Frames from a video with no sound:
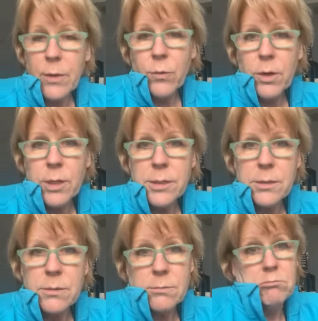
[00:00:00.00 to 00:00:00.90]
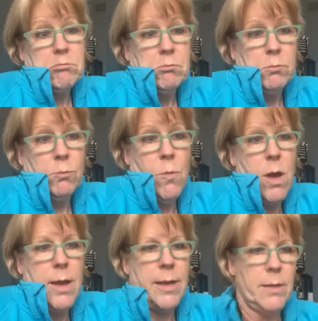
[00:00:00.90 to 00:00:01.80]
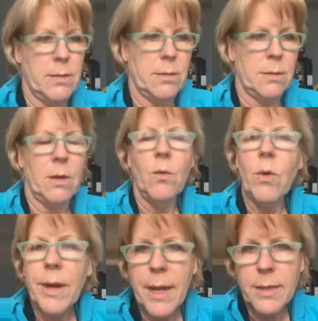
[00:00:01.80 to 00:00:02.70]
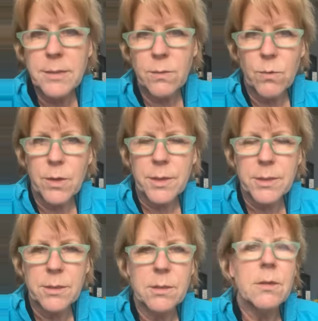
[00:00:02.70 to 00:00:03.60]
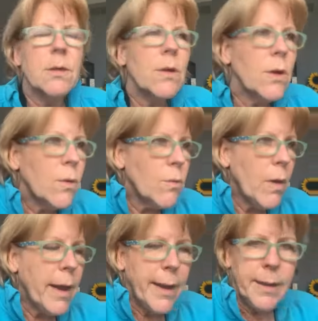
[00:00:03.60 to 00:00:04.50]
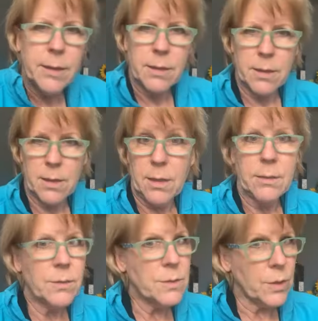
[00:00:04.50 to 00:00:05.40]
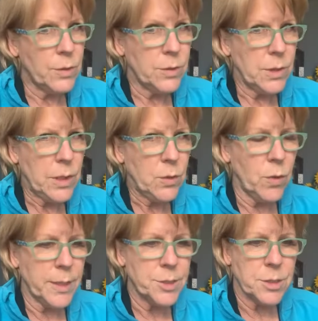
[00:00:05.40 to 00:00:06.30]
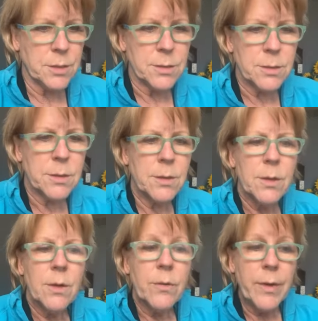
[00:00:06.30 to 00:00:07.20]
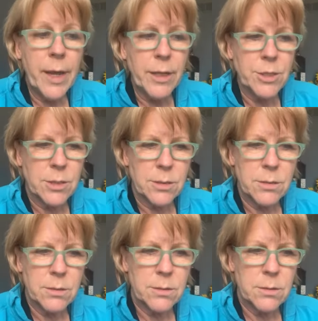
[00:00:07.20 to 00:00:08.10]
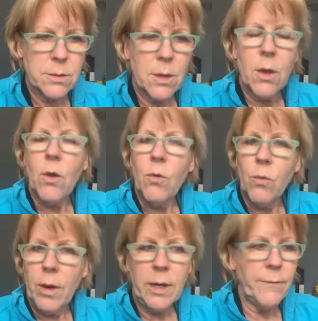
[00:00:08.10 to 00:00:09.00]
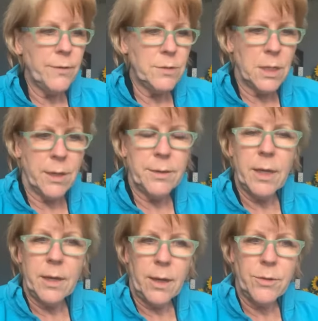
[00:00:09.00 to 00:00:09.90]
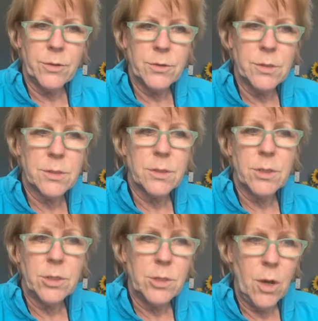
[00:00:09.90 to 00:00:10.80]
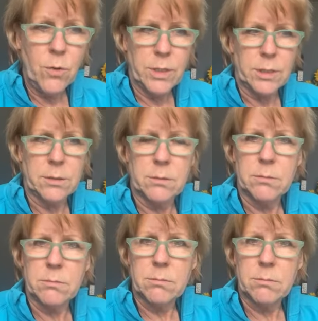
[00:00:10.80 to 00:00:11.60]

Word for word: that worked? Why? What hasn't worked? Why? Those are good questions. Reactions. What have you done that others notice?